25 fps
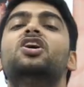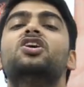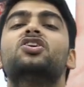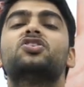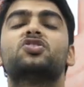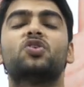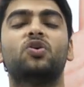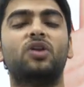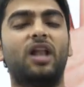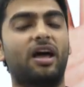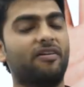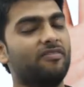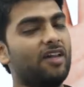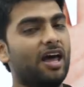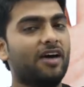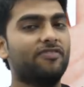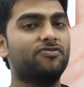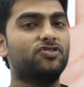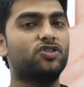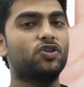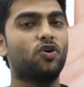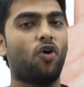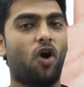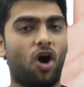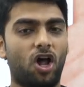So
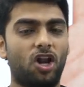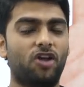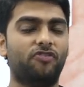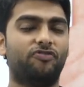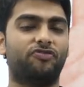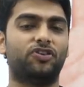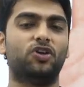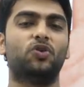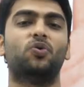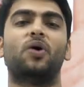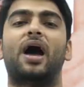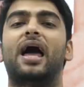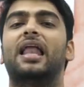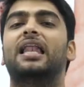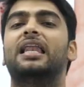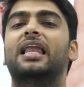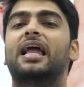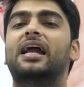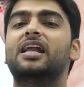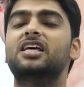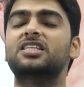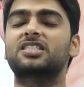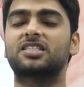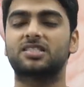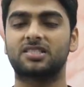love to all of you, and
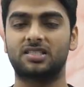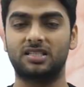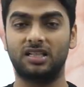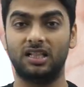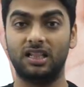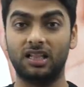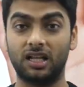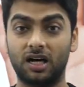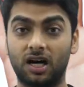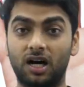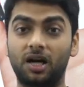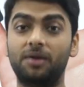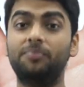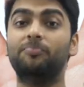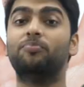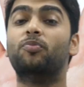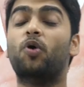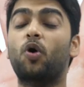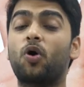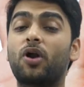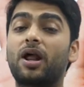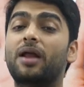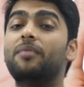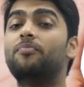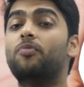let us learn
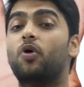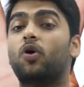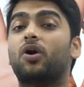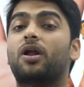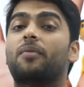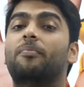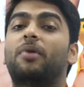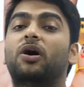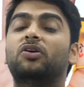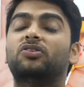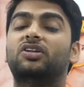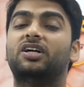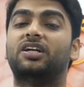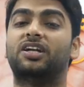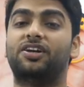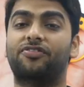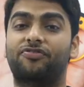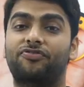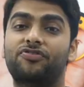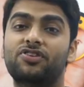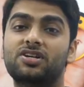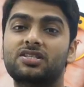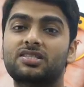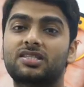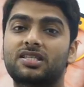more and more about the
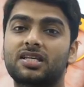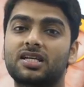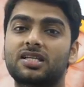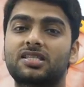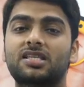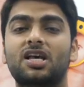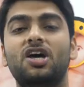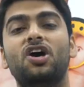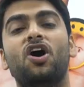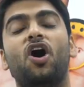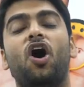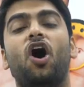differences